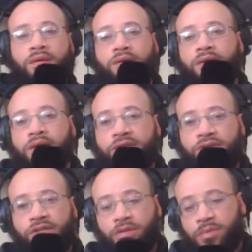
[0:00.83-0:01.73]
Ladies and
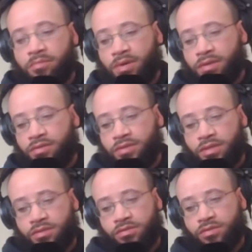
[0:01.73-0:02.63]
gentlemen, brothers,
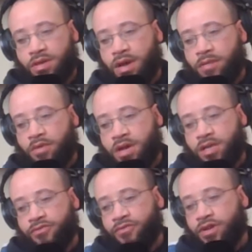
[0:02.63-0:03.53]
sisters,
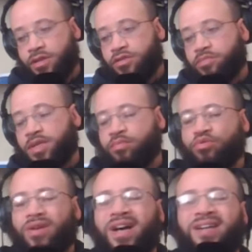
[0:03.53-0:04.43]
comrades, friends,
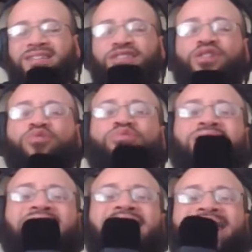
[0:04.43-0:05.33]
people I don't
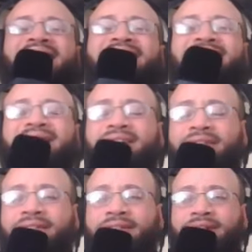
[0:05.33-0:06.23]
like.
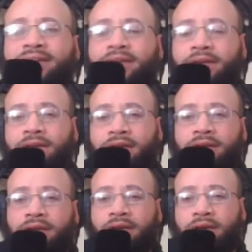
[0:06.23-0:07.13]

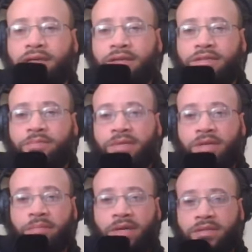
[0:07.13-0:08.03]
It's been
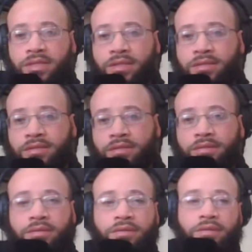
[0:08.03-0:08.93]
in politics.
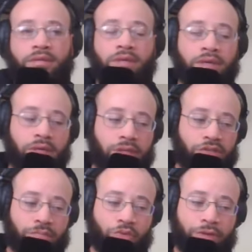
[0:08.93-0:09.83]
It's
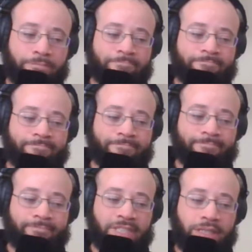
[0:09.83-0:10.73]
your boy.
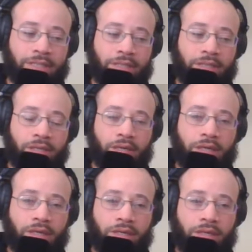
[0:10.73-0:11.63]

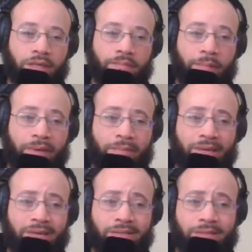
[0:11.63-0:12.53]
My man
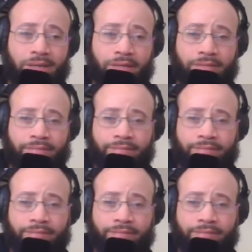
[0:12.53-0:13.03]
Mehdi Hassan,